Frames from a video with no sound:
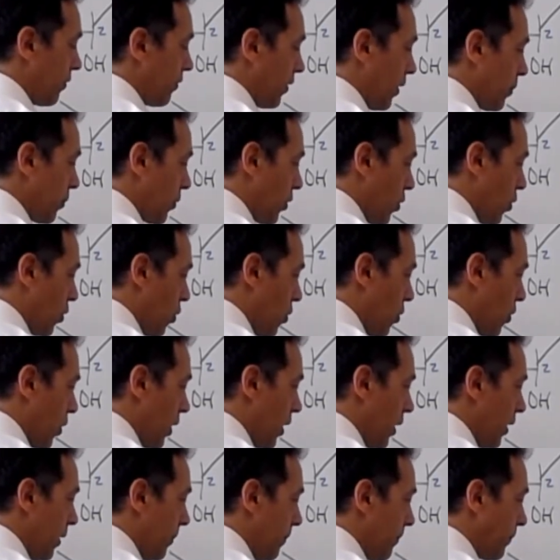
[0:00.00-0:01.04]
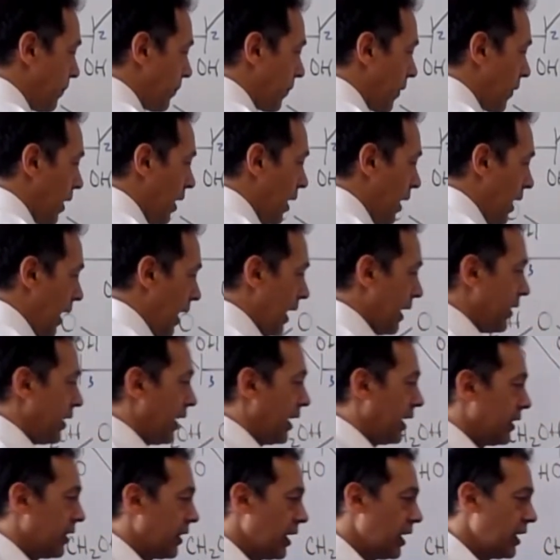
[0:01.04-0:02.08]
corn, and
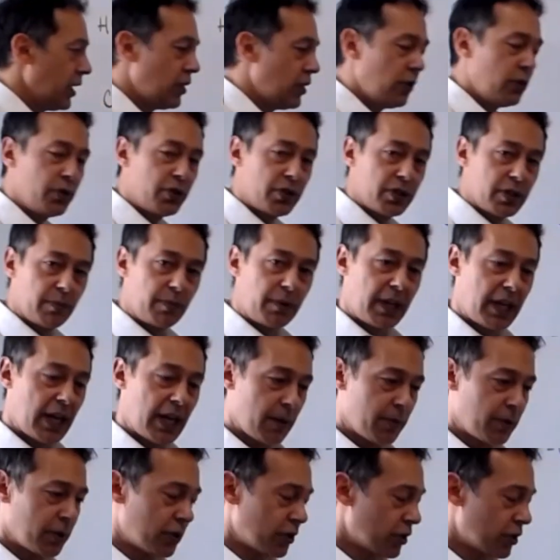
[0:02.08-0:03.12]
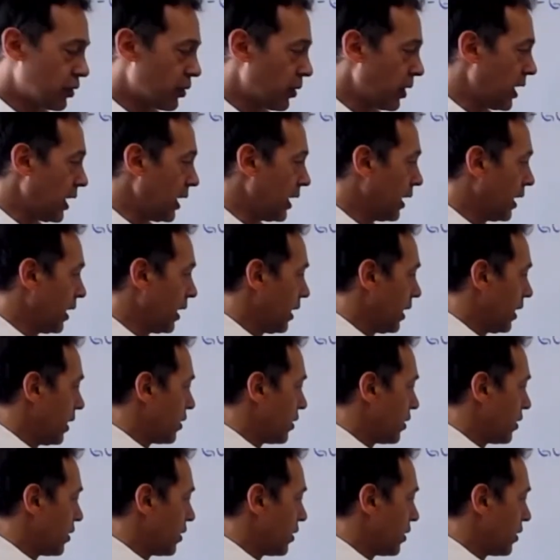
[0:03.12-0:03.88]
then they use some chemistry to